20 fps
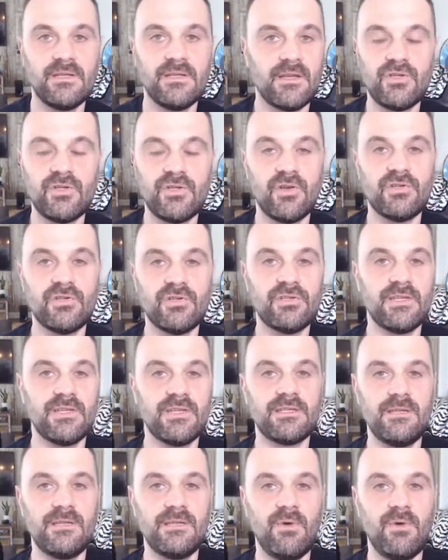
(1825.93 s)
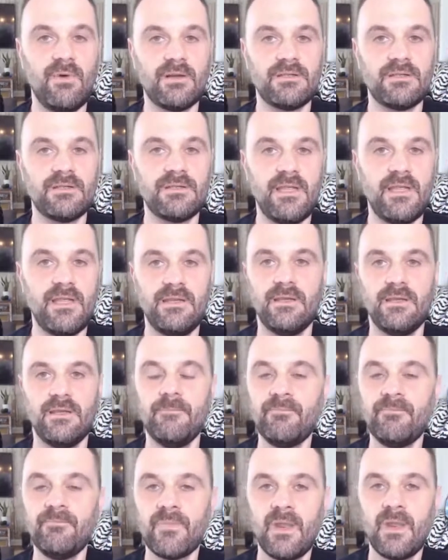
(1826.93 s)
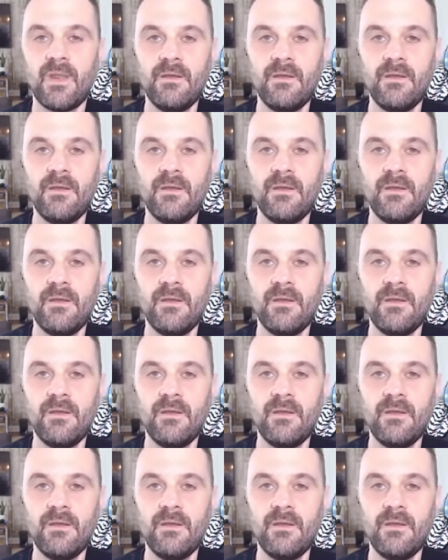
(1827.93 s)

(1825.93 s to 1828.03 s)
and they're going to charge you $60 to send it.